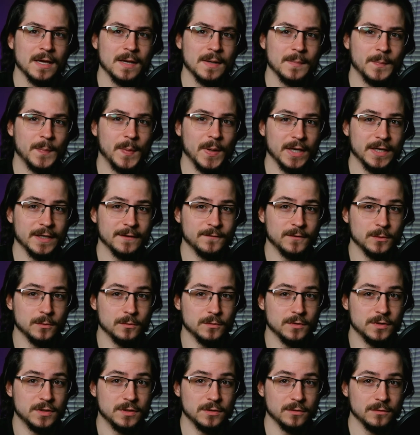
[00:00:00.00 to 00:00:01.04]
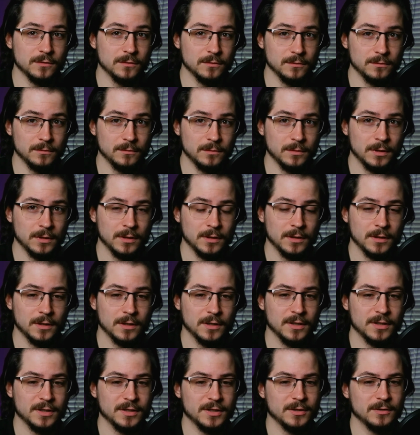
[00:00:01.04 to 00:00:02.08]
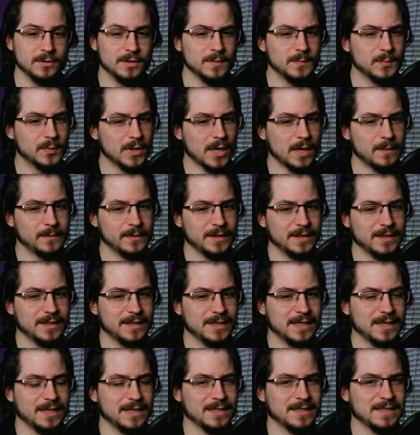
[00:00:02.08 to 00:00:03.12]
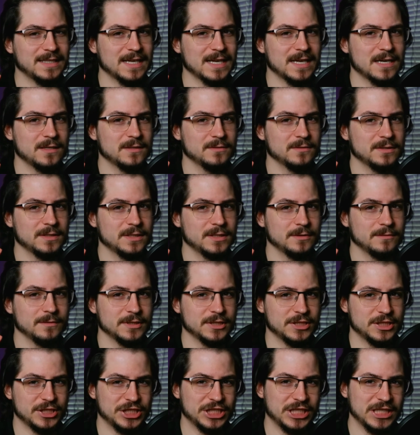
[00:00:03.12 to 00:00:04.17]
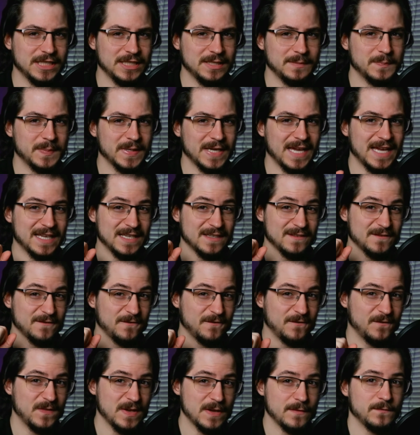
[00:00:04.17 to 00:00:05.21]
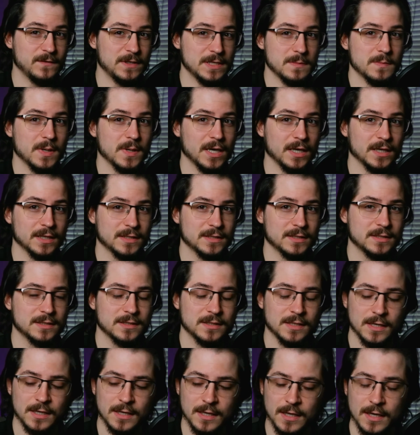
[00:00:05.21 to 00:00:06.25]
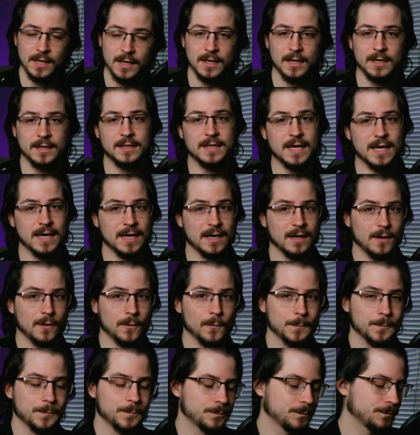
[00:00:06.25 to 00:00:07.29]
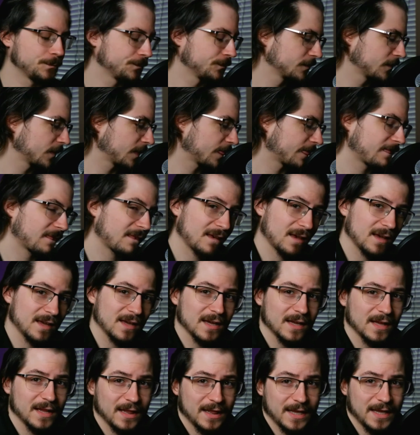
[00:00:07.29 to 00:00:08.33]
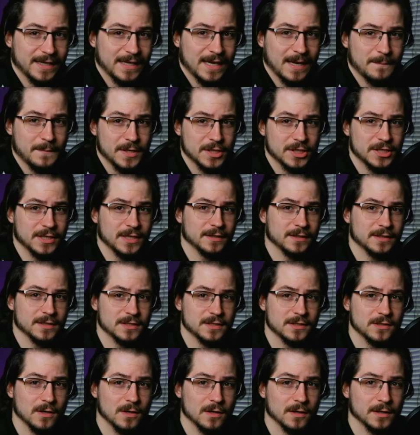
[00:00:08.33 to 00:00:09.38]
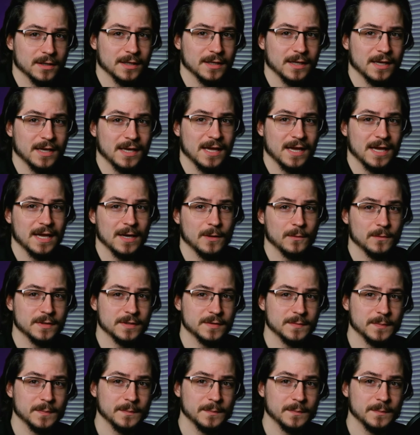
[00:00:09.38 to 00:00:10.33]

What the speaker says: But if you do, you could probably get it down to as cheap as 50 bucks. Now, like I mentioned at the start, it was